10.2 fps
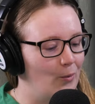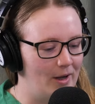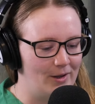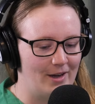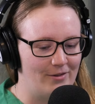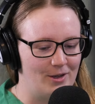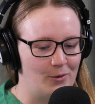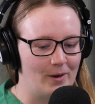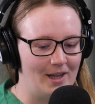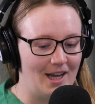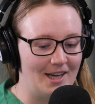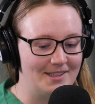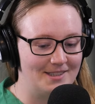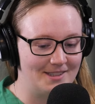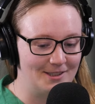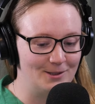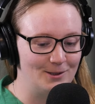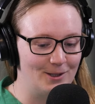Well, Evan, while I still